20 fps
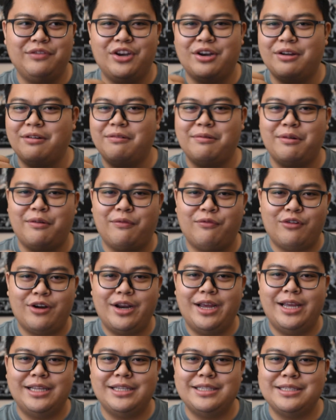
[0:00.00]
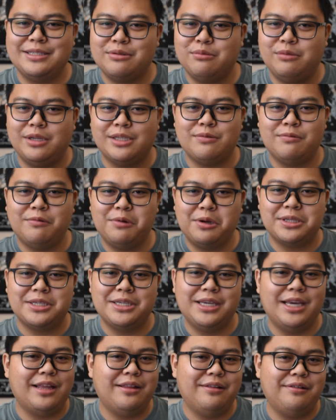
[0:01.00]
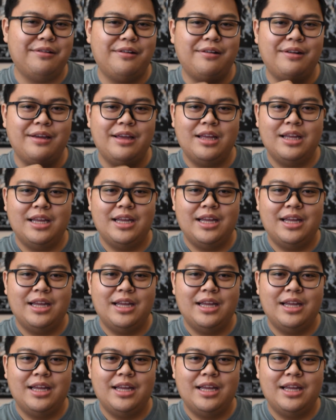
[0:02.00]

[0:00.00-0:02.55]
we're friends, let's work together.